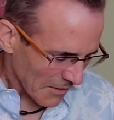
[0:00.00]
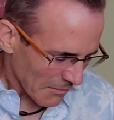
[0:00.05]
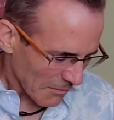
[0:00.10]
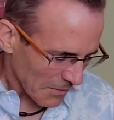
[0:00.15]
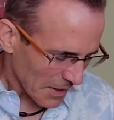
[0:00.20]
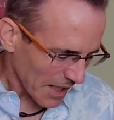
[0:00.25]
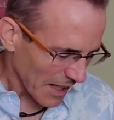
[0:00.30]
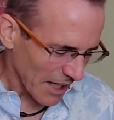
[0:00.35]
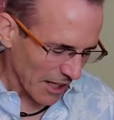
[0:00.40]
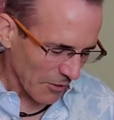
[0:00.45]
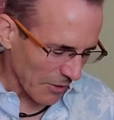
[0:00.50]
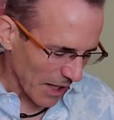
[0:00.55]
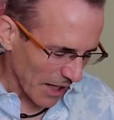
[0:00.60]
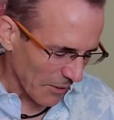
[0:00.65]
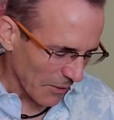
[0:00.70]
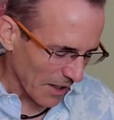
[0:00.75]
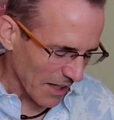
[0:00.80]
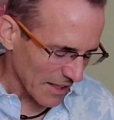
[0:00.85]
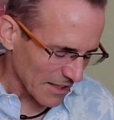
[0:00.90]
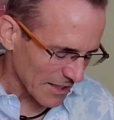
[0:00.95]
But anyway,
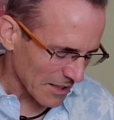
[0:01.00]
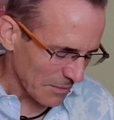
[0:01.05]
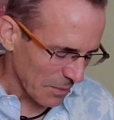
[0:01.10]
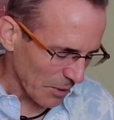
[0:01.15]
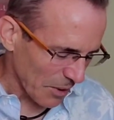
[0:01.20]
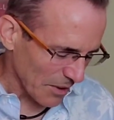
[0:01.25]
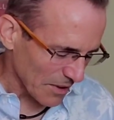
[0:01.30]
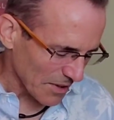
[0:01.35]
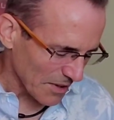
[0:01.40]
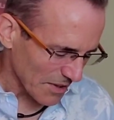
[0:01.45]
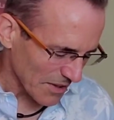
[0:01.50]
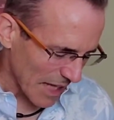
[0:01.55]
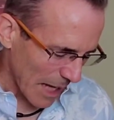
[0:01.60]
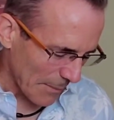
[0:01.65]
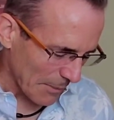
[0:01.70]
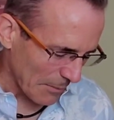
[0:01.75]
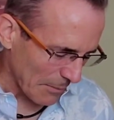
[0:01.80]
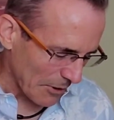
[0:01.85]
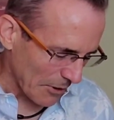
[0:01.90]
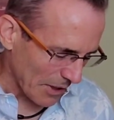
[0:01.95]
what it supports is
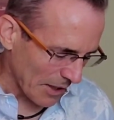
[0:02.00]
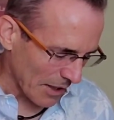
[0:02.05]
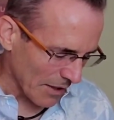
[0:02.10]
optimal